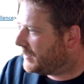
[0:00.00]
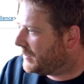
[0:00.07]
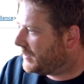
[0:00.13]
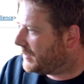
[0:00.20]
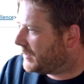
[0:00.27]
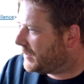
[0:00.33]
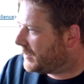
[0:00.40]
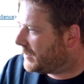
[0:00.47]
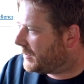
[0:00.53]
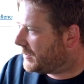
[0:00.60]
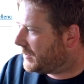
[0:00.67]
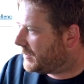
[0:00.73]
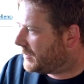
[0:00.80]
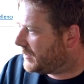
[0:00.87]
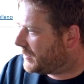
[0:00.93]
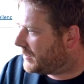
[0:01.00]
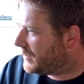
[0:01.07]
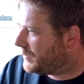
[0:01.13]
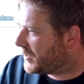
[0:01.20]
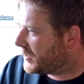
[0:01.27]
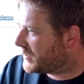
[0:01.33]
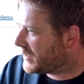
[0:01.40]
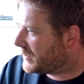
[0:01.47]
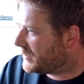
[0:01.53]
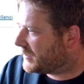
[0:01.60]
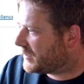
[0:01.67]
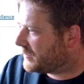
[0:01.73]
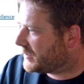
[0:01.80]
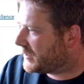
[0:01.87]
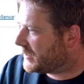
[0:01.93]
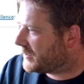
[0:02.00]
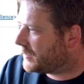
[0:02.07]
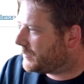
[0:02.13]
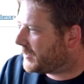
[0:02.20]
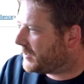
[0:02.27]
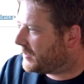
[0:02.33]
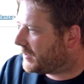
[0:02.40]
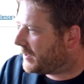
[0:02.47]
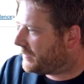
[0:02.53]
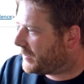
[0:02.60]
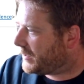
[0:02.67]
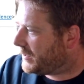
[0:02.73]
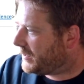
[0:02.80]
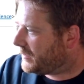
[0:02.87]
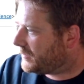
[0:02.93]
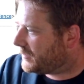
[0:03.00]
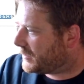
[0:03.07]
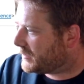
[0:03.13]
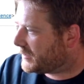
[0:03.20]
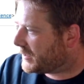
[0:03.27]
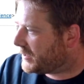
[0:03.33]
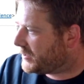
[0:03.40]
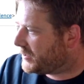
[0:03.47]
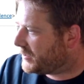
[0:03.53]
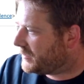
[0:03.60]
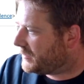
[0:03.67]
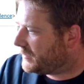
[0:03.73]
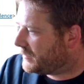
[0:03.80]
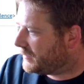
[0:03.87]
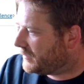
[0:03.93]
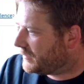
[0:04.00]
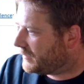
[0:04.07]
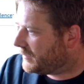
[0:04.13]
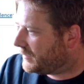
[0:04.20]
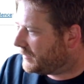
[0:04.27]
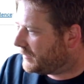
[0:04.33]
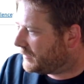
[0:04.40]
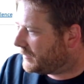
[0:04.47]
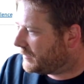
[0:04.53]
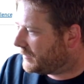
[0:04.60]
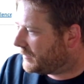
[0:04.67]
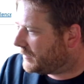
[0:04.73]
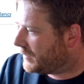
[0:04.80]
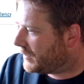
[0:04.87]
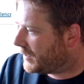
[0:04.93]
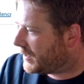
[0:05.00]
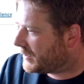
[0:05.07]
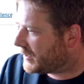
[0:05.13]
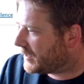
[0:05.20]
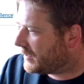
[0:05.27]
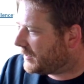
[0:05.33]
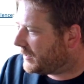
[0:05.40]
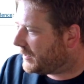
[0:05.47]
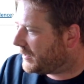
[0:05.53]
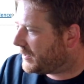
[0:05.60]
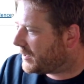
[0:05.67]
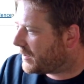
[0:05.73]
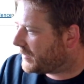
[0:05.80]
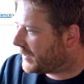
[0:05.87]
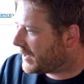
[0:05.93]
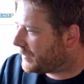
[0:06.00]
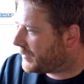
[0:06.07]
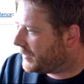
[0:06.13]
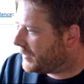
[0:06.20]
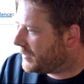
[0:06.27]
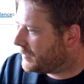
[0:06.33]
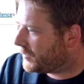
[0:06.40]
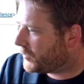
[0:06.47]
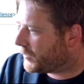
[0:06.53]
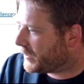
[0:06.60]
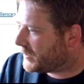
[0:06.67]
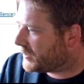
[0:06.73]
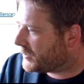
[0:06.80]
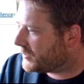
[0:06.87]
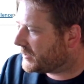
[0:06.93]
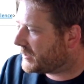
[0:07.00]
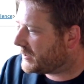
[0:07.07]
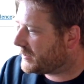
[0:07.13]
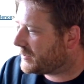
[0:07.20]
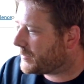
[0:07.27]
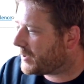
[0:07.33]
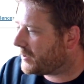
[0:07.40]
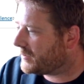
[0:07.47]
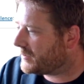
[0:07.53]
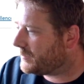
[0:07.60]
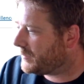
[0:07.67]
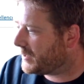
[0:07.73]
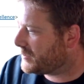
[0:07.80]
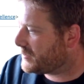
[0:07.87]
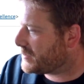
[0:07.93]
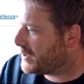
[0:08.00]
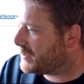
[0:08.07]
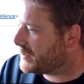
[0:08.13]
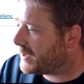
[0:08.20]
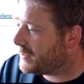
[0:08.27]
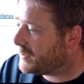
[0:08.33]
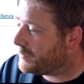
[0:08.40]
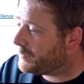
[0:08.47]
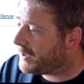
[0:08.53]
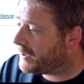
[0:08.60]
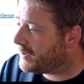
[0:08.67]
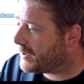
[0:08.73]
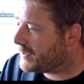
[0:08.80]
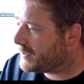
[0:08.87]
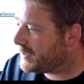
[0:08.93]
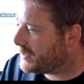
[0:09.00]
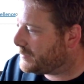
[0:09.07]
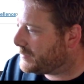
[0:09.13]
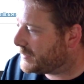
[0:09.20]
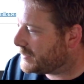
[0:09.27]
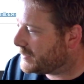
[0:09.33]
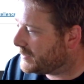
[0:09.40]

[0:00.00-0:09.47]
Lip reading: In most cases, I would say so, but not every organization. It's unclear the overlap between source system owners, administrators, and the BI teams.